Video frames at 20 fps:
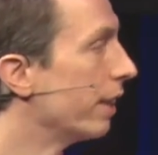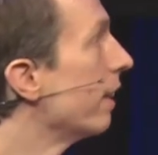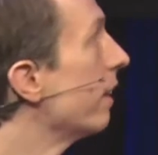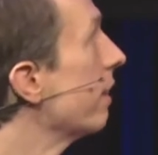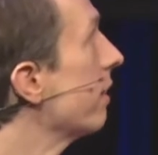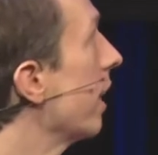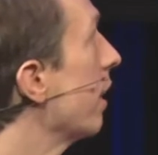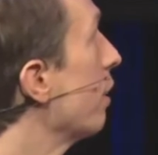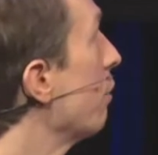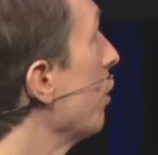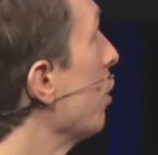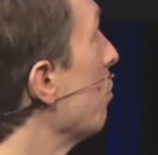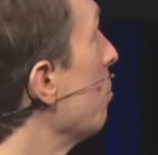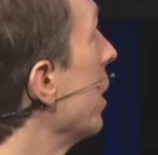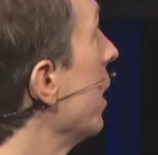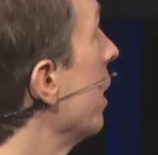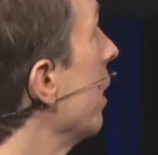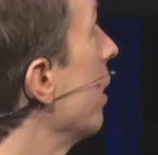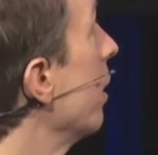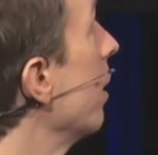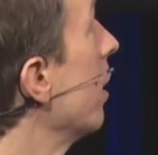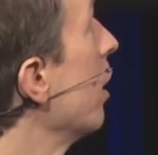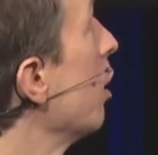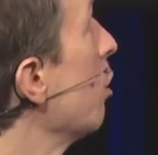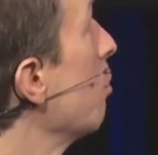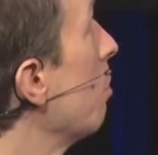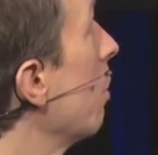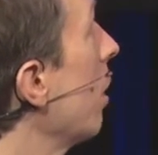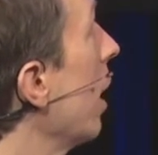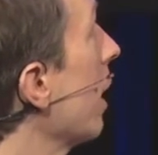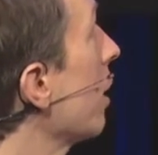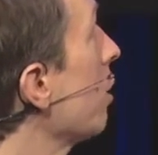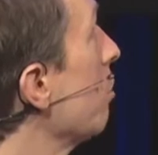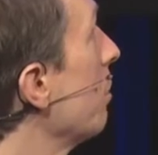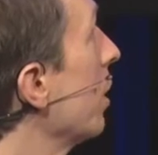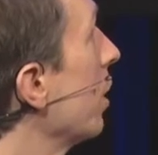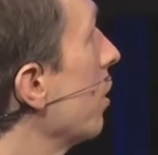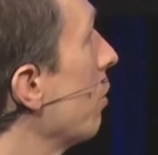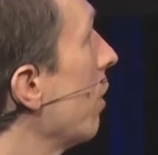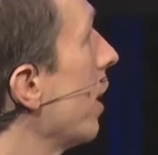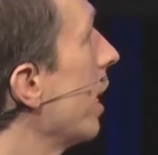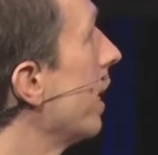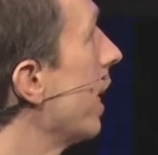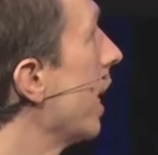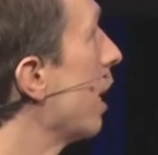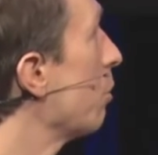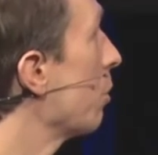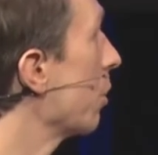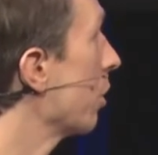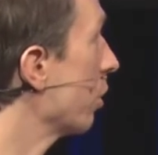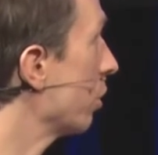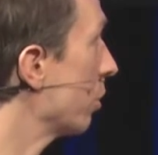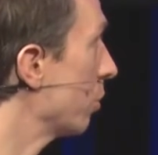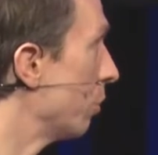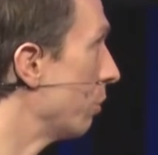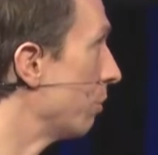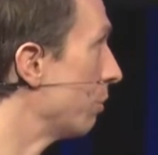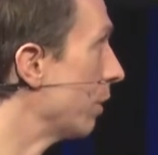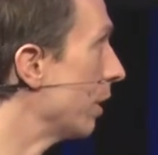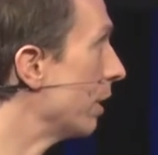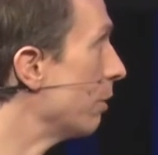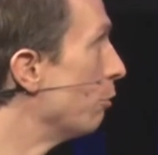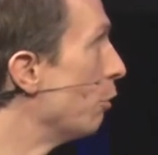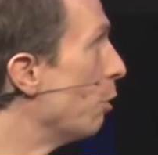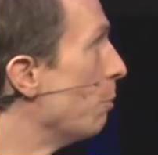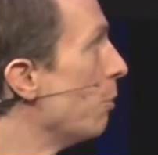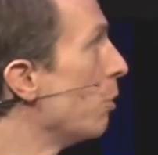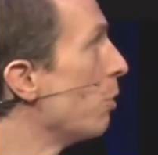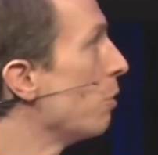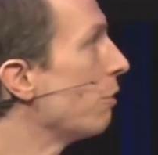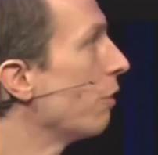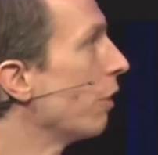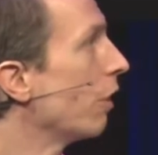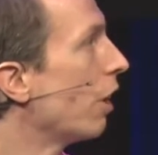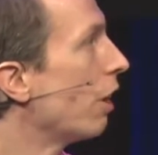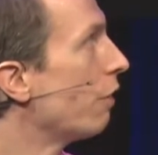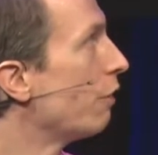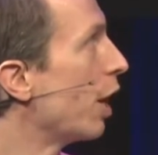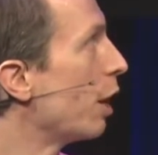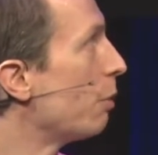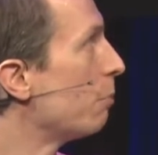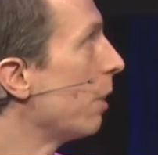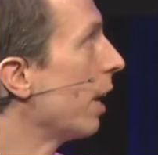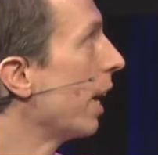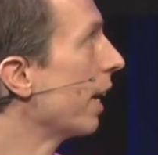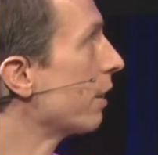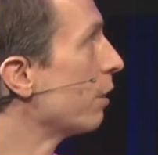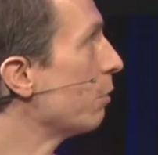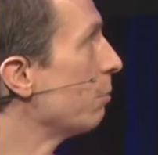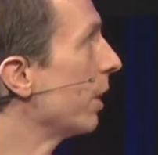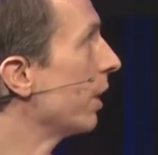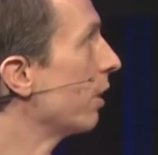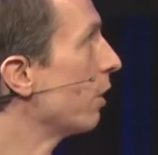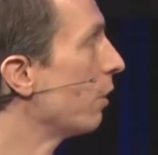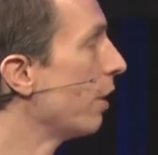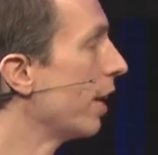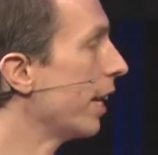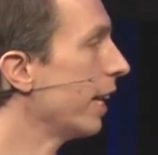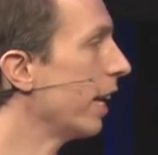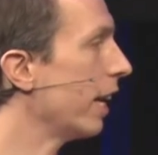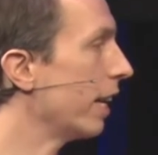Instead of it being black to mid-gray now, we're going to sort of remove a lot of that black to mid-gray,